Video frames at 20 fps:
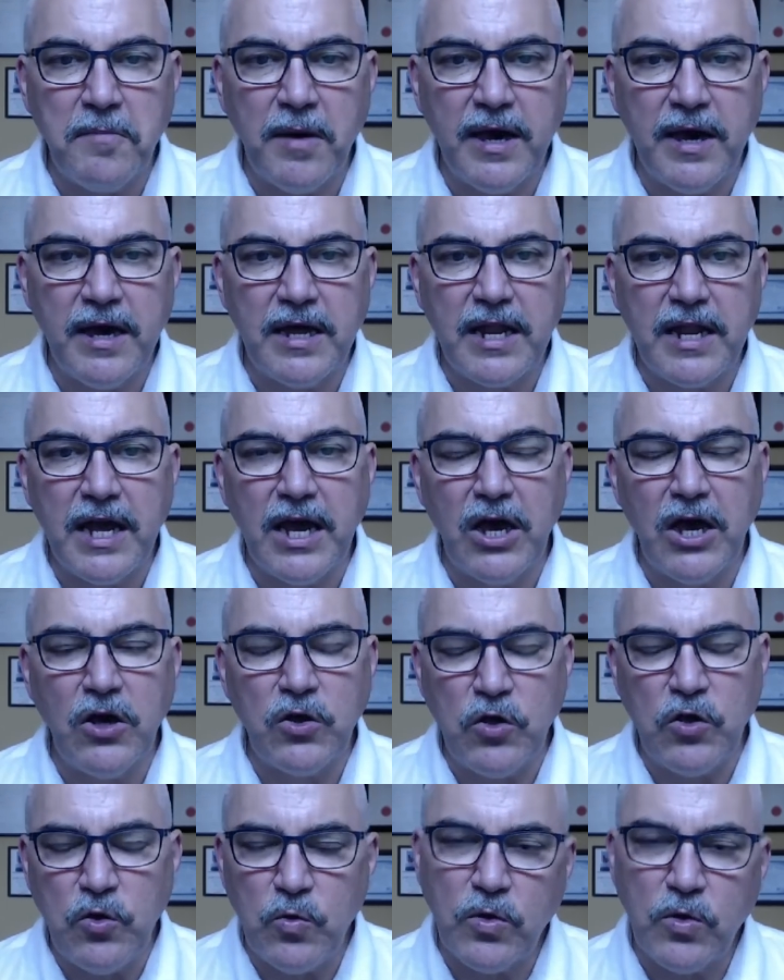about
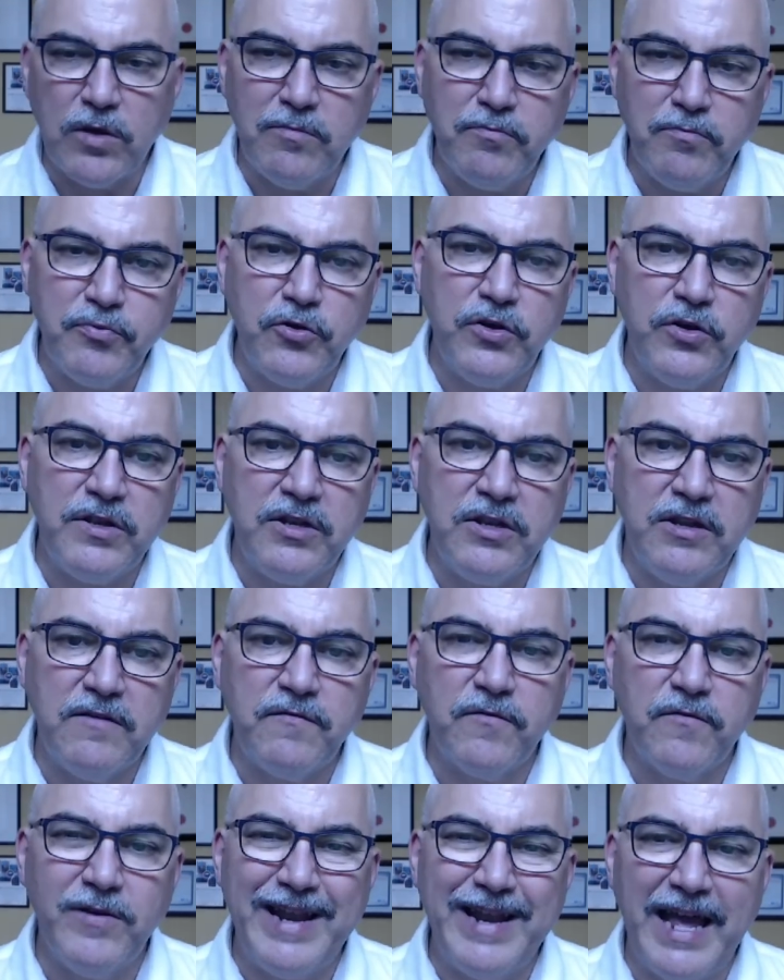how you can put
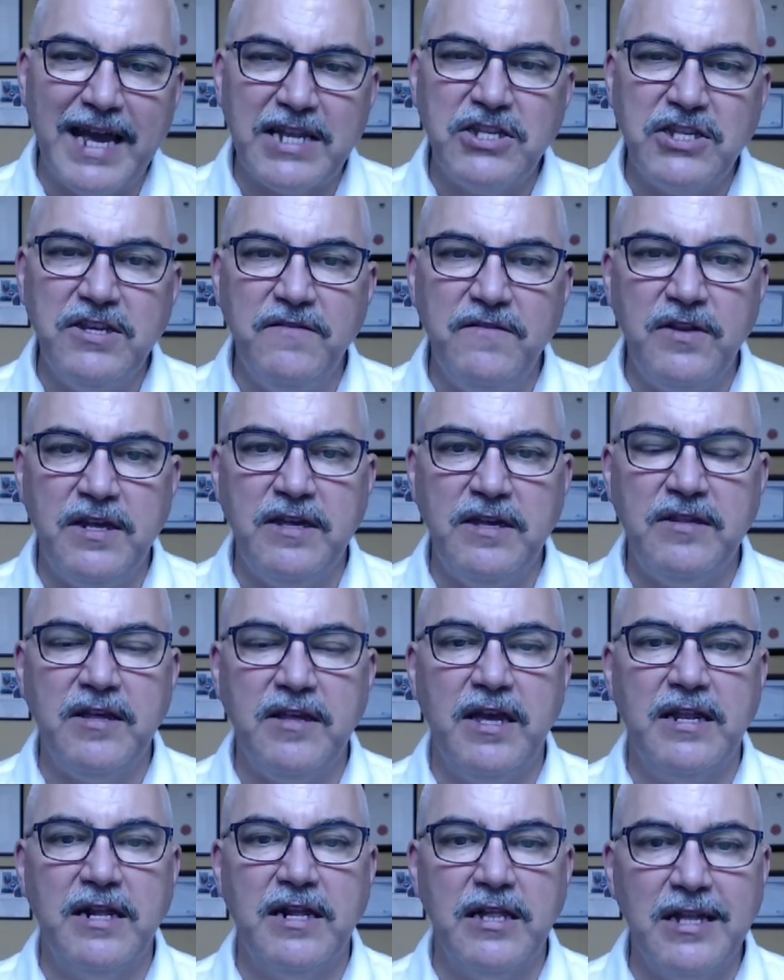different
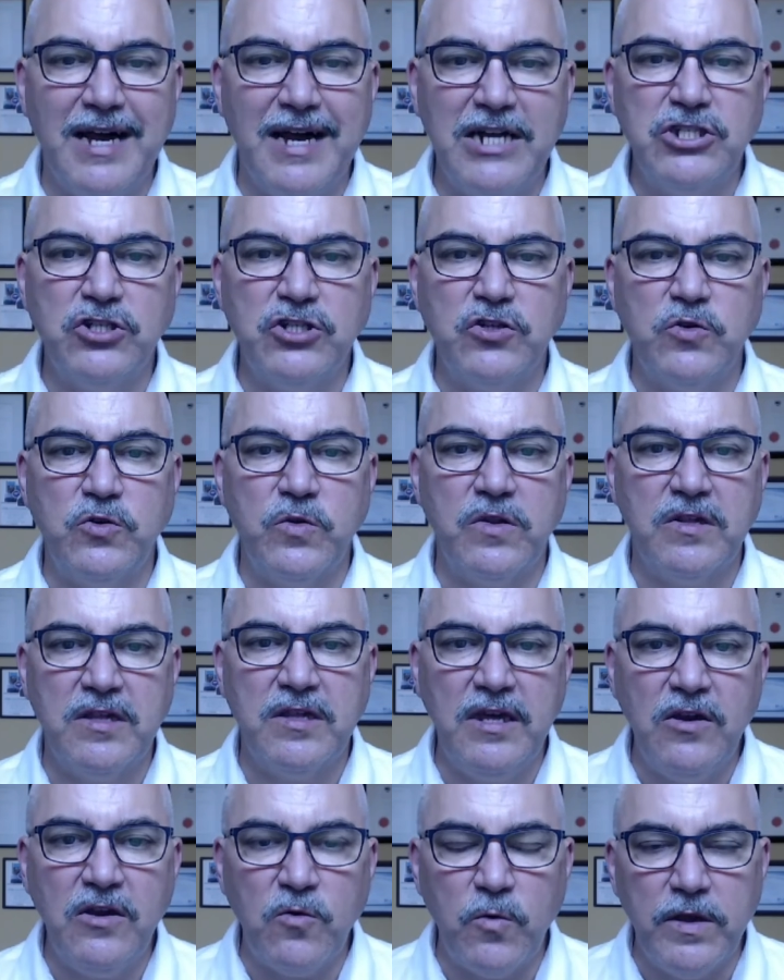activities in a logical
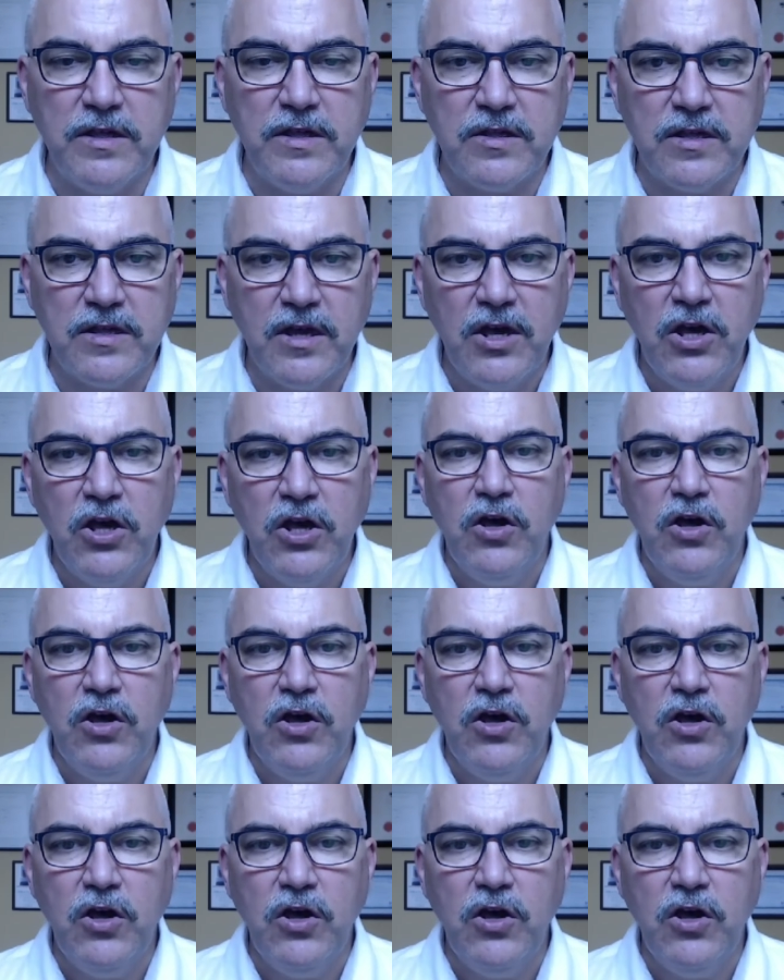sequence.